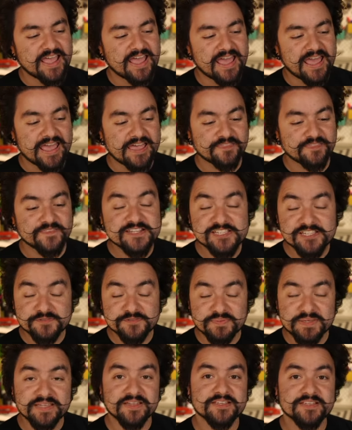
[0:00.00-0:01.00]
And this is
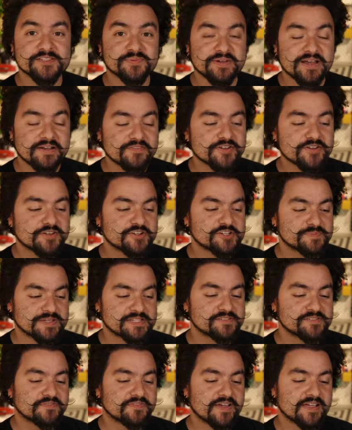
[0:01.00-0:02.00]
because whenever you're
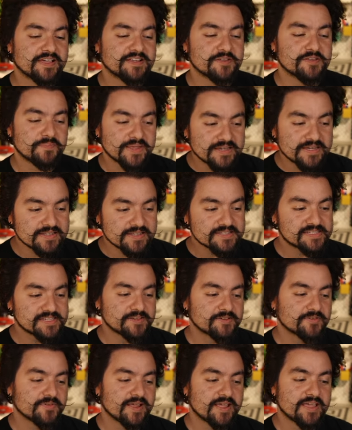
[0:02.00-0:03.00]
specifying a dependency
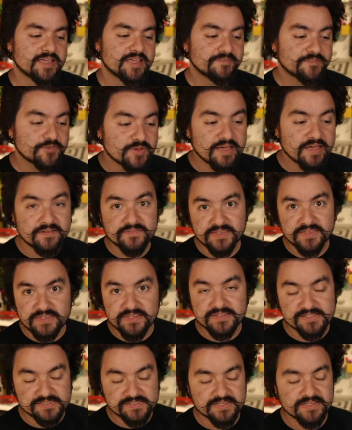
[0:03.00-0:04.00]
array, if you have
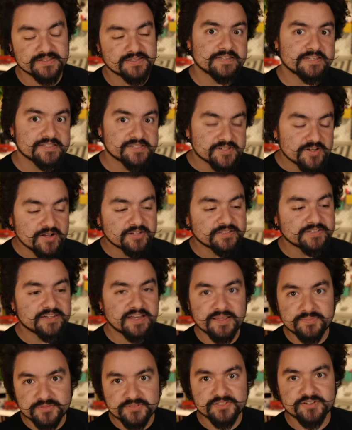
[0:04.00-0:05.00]
ESLint installed,
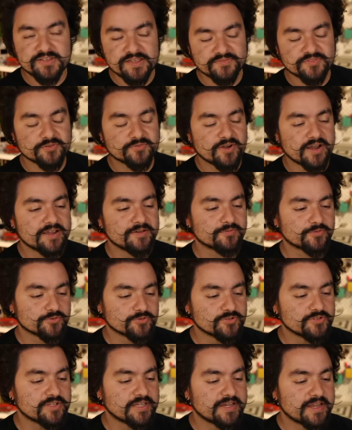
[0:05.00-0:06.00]
enabled, and you have the right
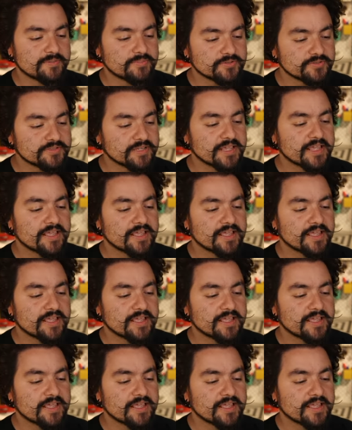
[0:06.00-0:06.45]
rule enabled,